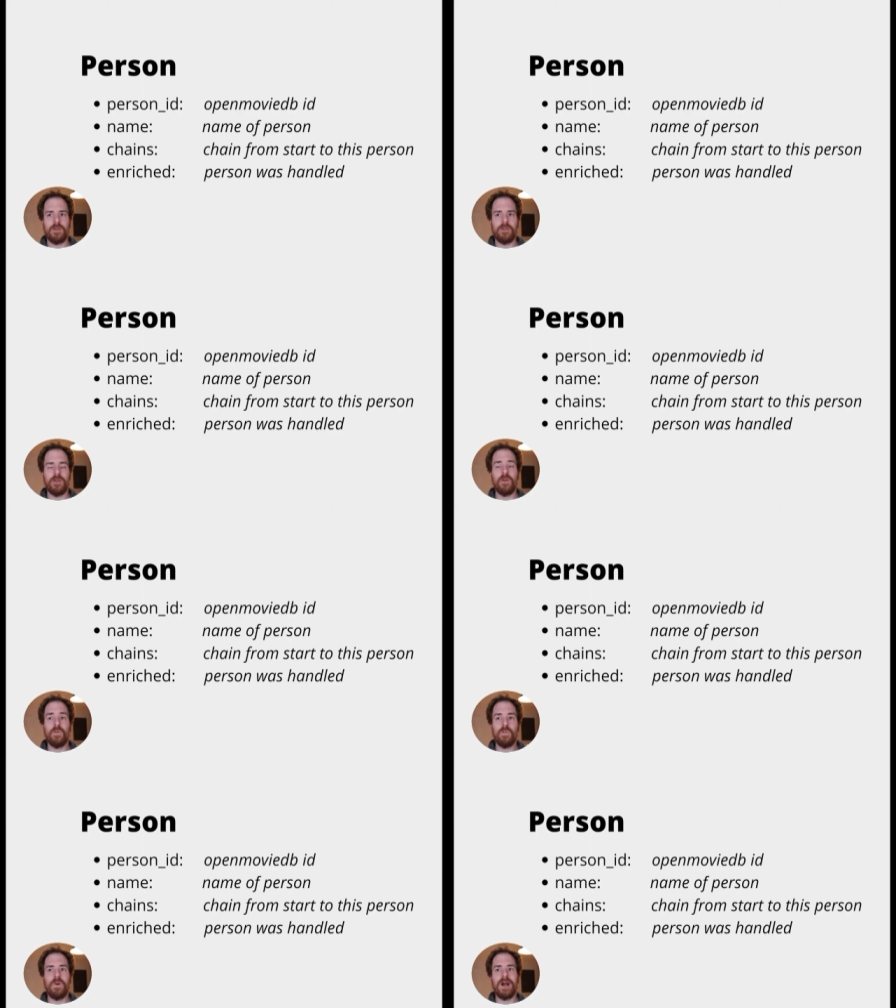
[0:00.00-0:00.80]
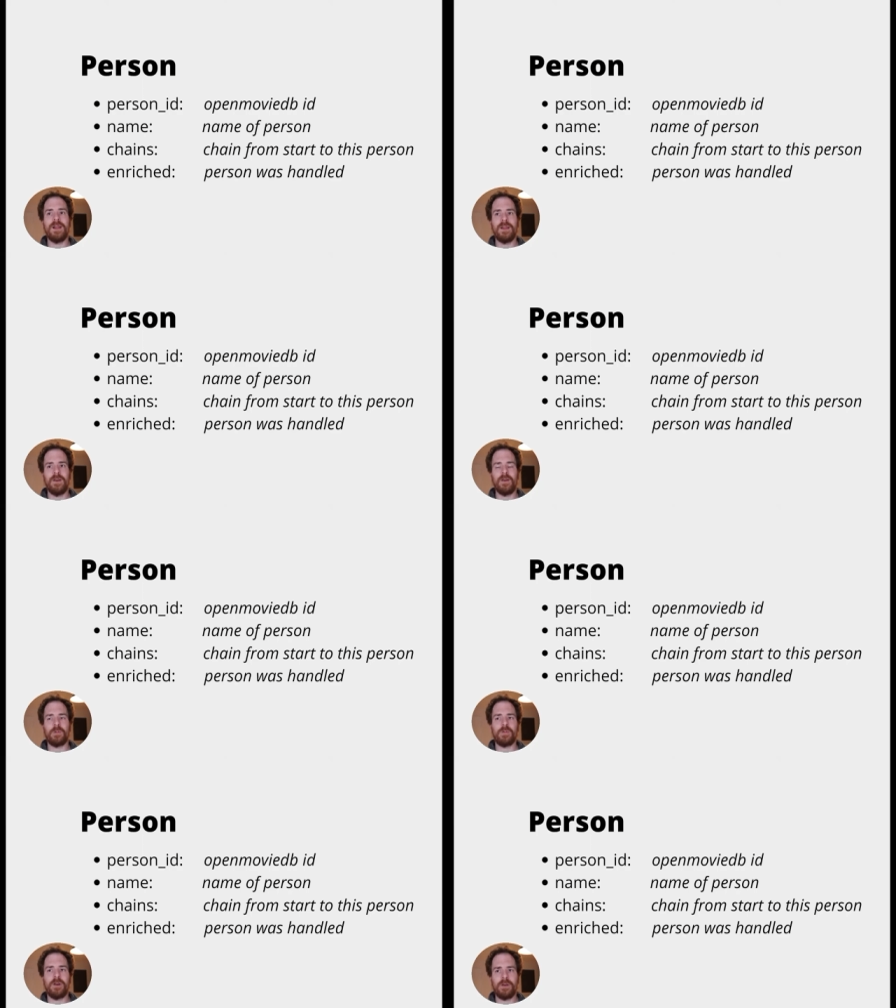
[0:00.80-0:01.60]
So while our
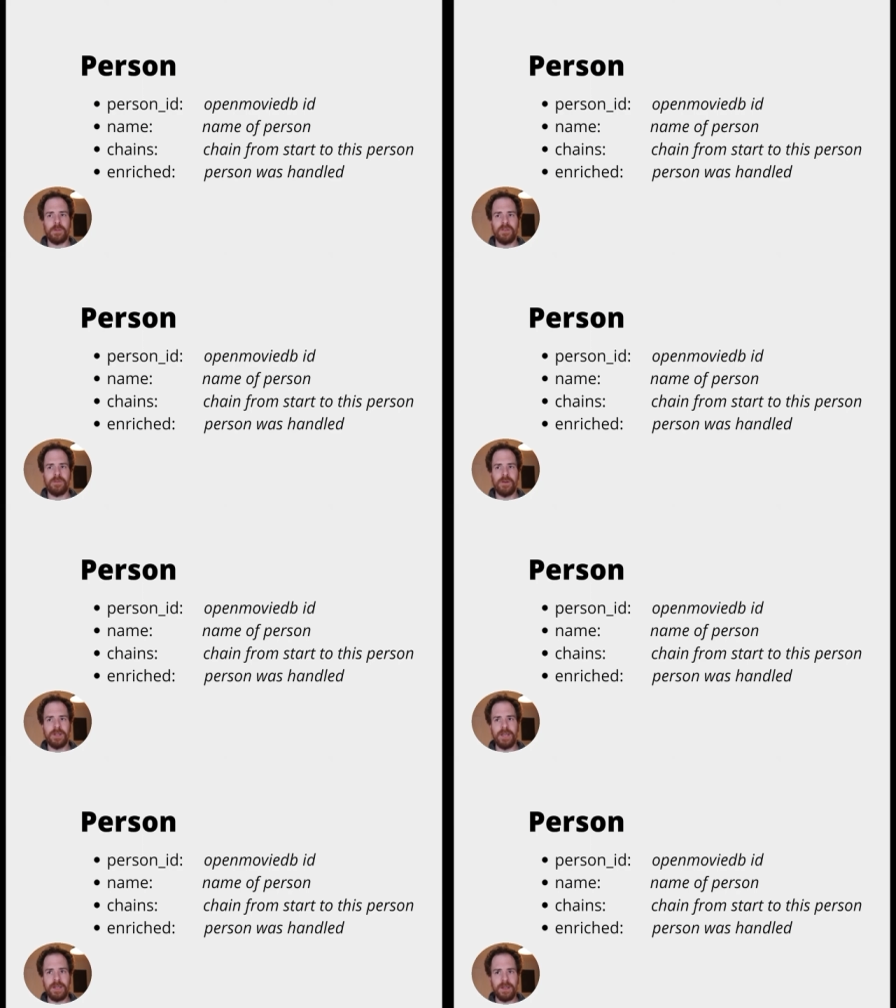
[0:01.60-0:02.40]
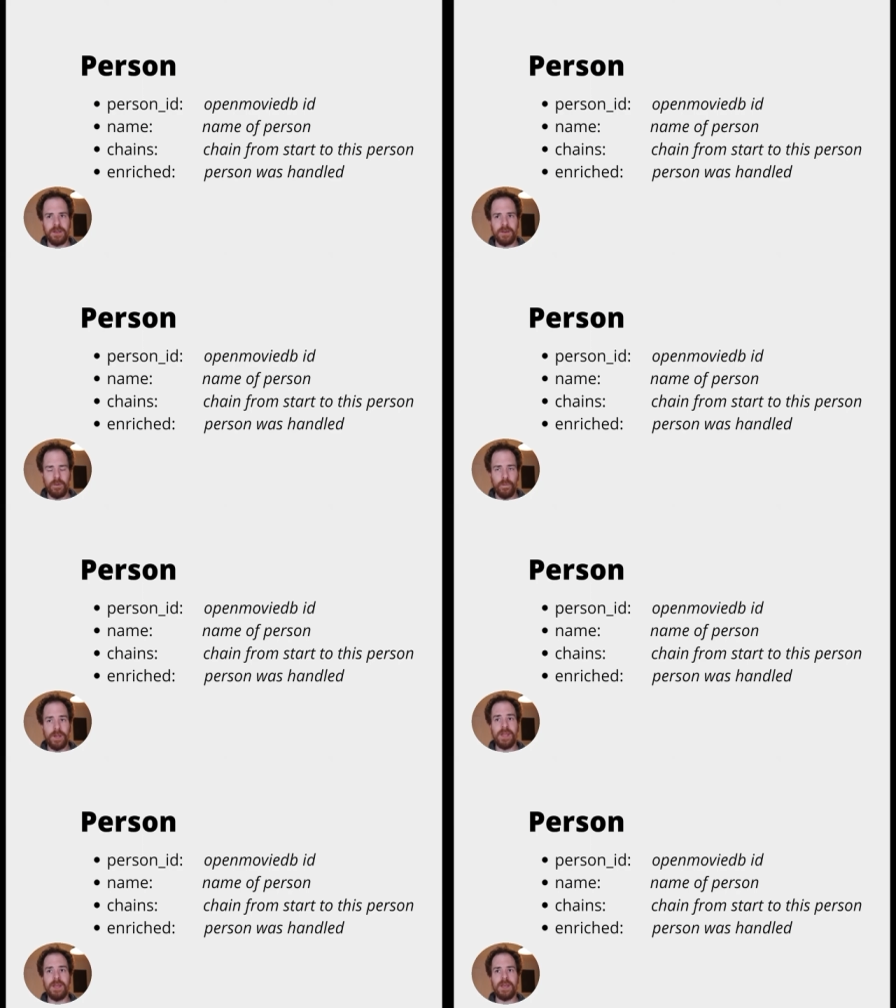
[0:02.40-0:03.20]
program is running,
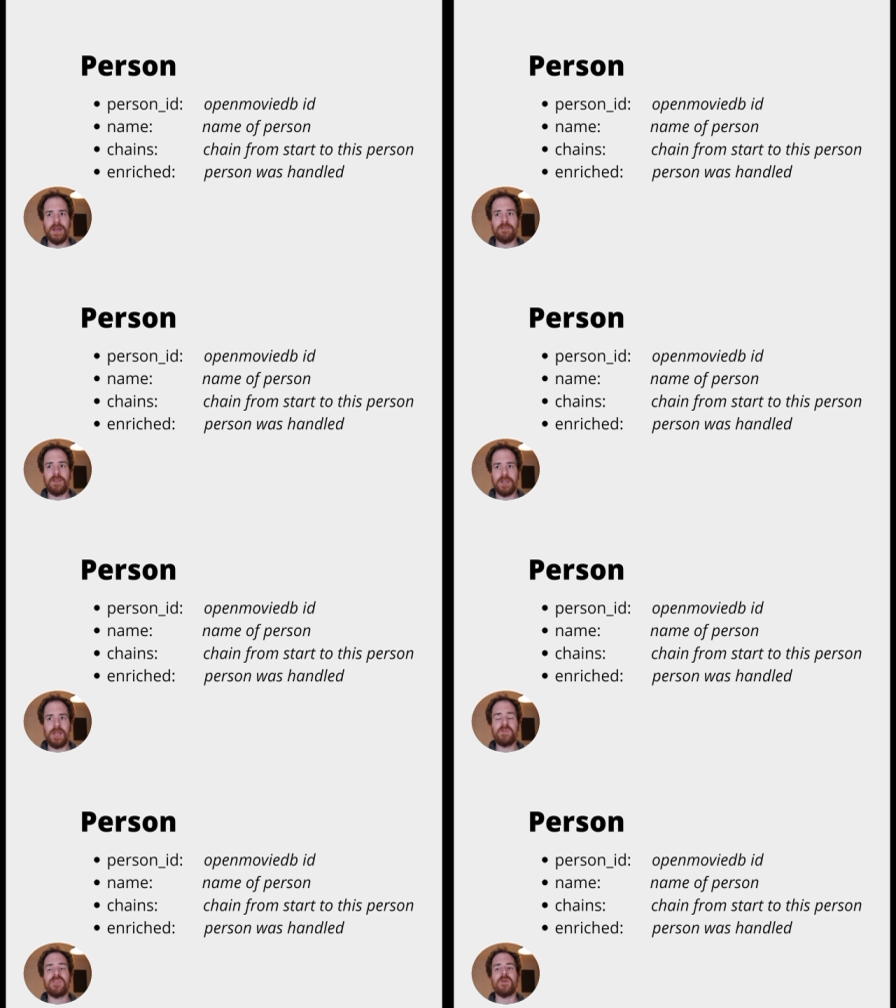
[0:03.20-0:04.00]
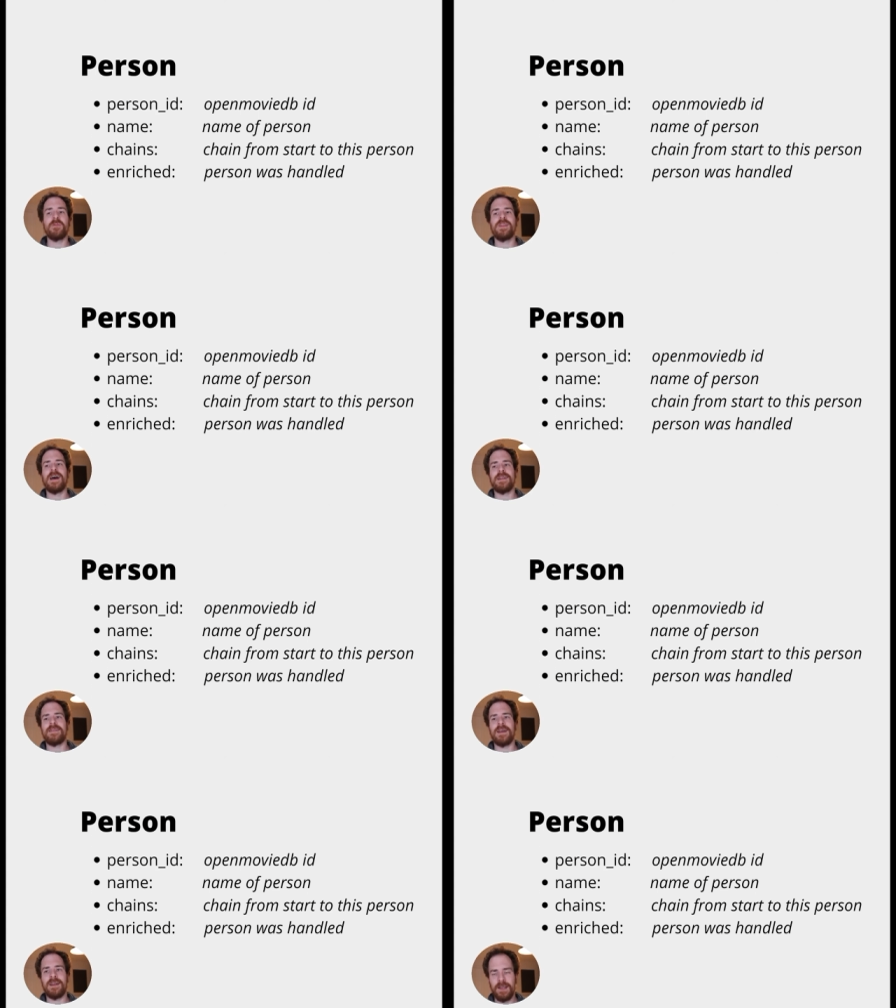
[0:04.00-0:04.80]
we have to keep some
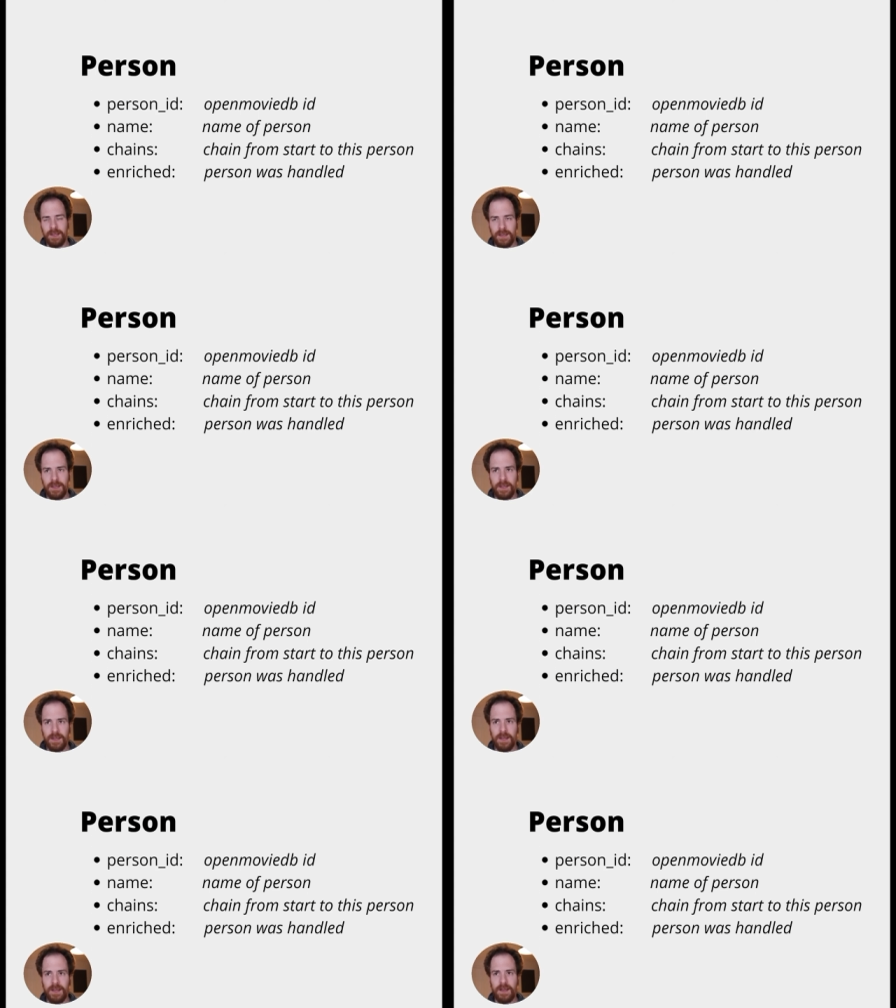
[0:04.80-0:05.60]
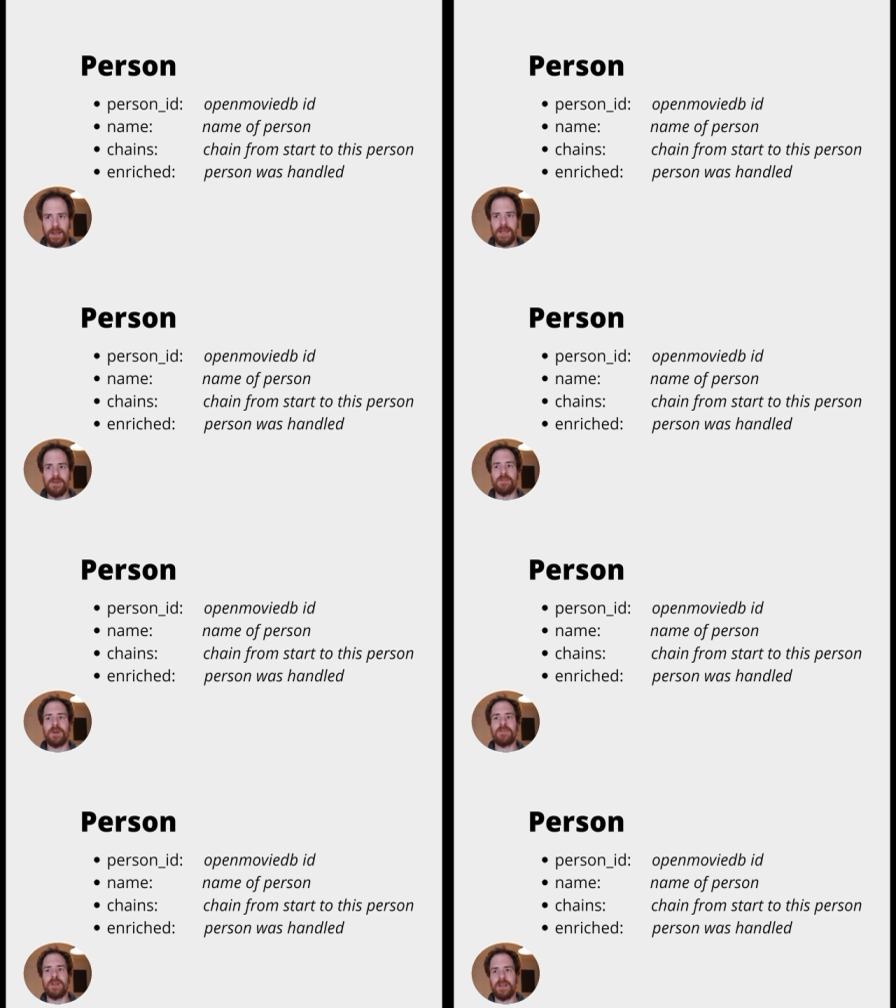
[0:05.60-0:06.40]
data uh, in
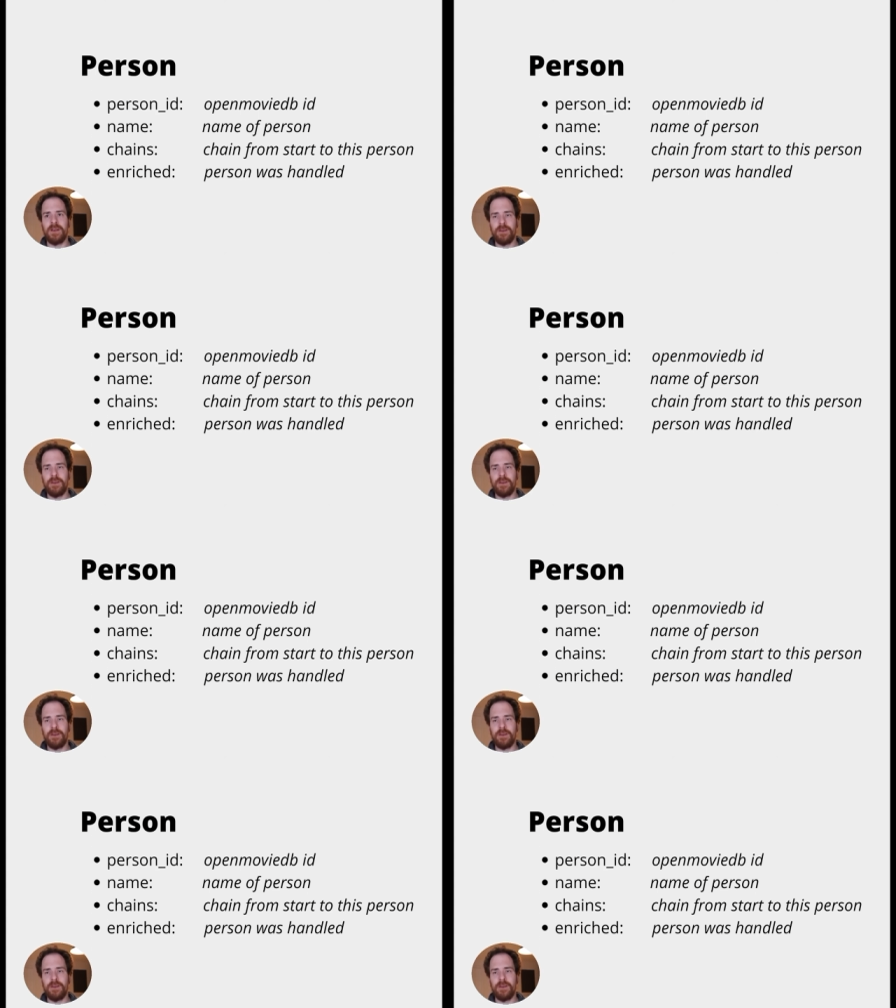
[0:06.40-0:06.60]
memory.